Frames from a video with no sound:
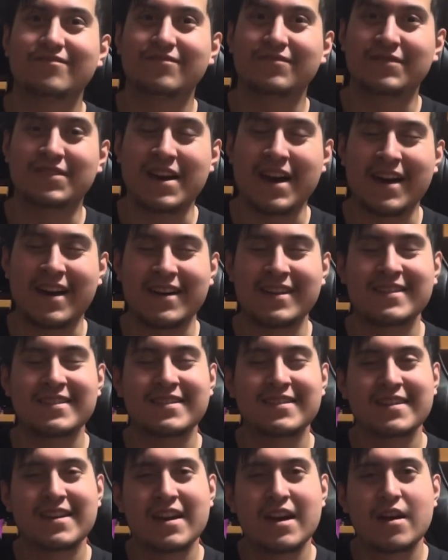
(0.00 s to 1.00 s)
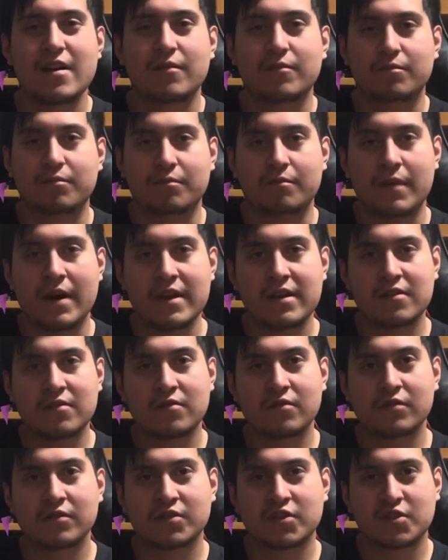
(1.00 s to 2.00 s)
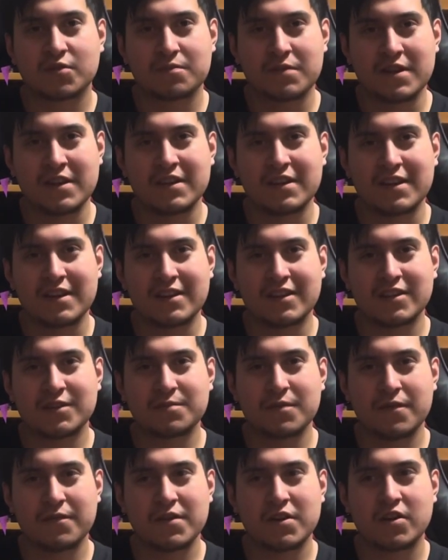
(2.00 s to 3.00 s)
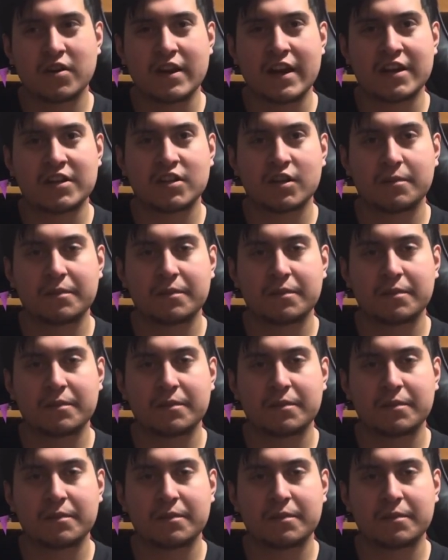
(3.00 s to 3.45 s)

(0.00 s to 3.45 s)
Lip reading: that Michael Schmidt in this movie could actually